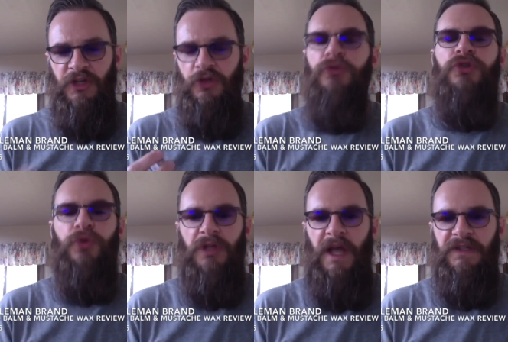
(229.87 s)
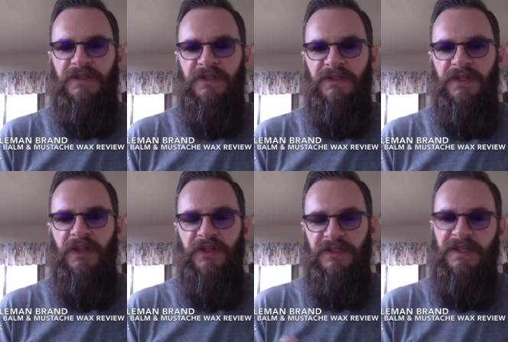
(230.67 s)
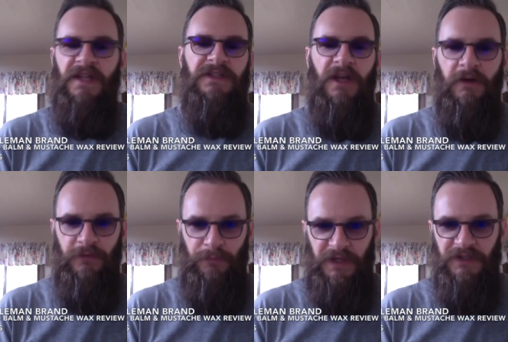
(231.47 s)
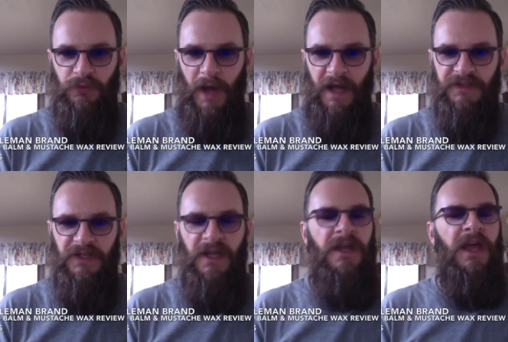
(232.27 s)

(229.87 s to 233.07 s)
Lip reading: and neutralizes the scent of the beeswax.